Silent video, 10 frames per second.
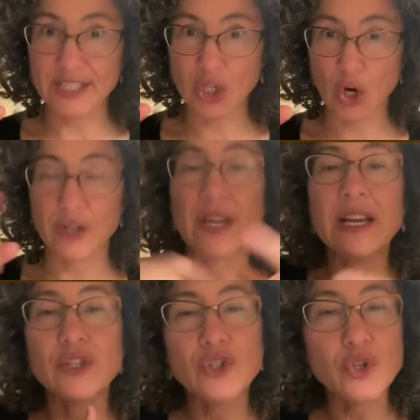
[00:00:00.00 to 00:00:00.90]
card.
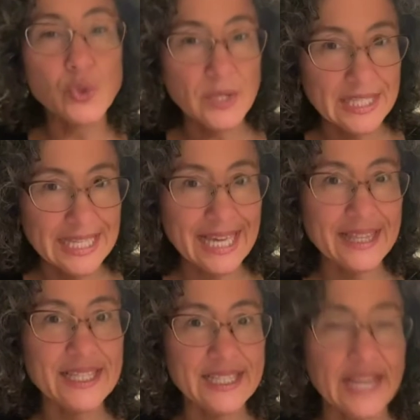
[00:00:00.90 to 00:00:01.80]
So you can get
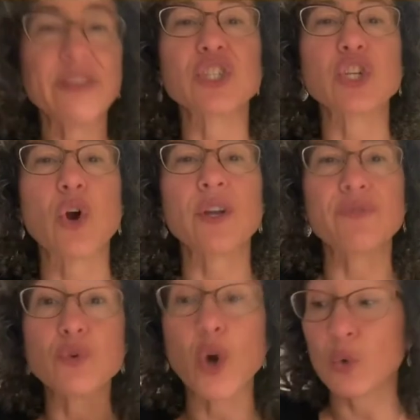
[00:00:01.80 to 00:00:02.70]
this savings card if
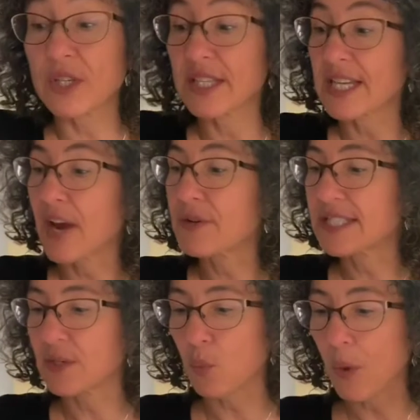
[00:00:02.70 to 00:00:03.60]
you go to the
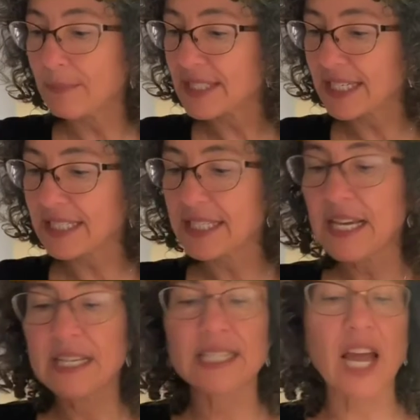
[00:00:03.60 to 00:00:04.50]
Tyrosine website,
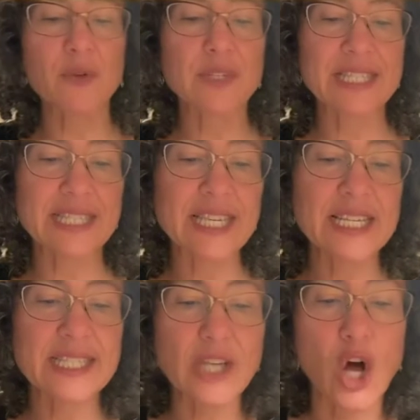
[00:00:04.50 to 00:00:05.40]

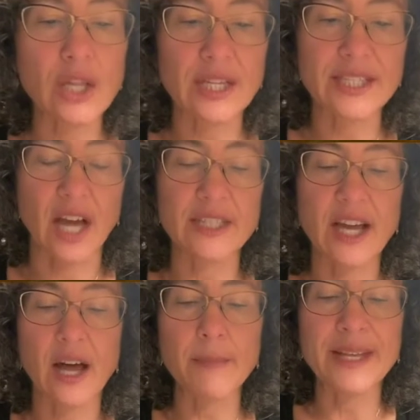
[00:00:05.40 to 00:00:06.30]

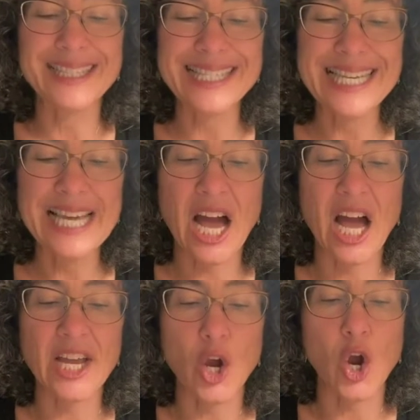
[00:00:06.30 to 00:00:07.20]
tyrosintsol.com. That's
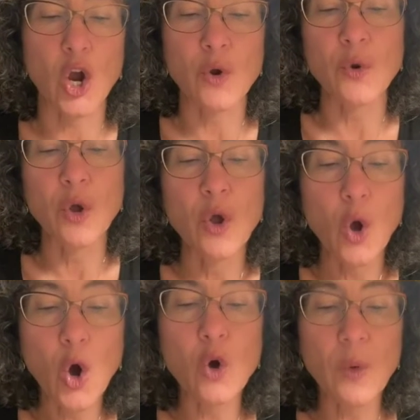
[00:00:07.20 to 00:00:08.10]

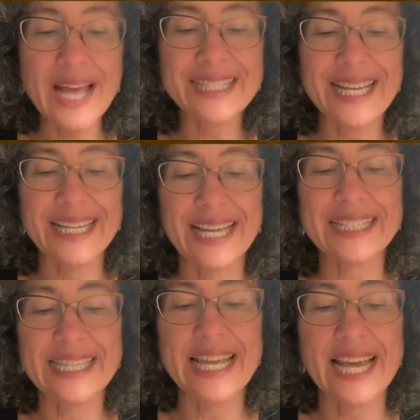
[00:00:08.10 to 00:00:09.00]

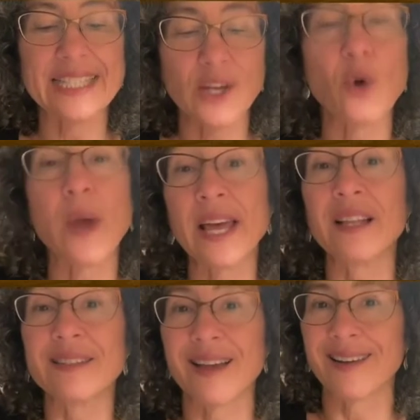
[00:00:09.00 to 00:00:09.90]

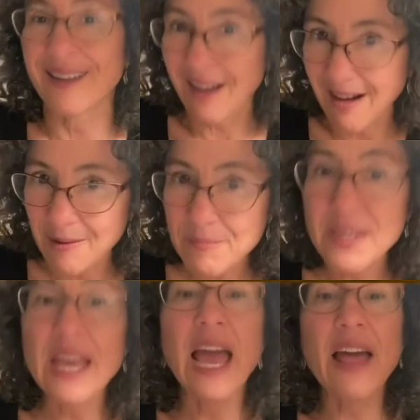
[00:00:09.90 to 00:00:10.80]
TYROSINTSOL.com.
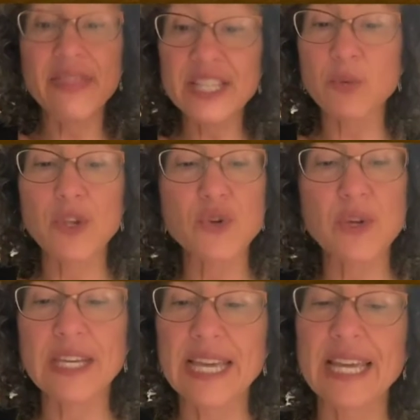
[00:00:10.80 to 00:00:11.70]
And this way you
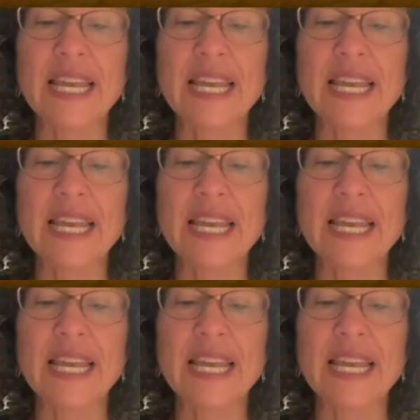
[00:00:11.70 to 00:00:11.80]
can get